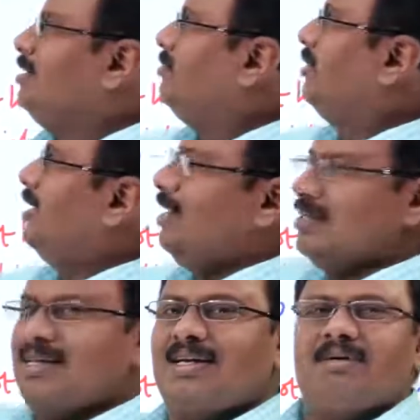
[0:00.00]

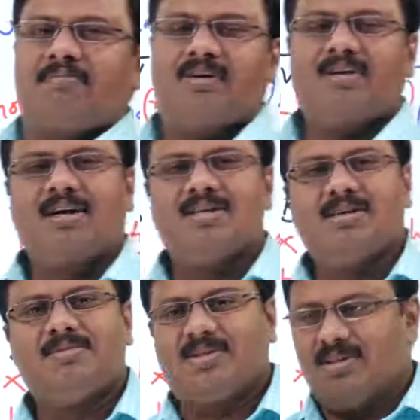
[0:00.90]
whereas power
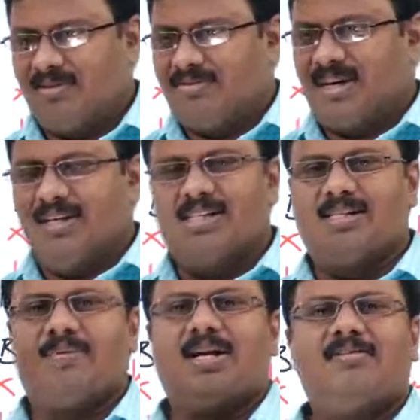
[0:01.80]
consumption, the finest
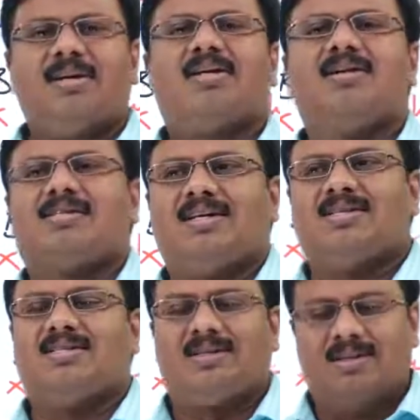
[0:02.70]
parameter,
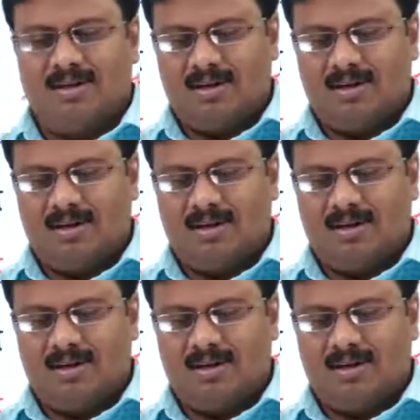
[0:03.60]
decides the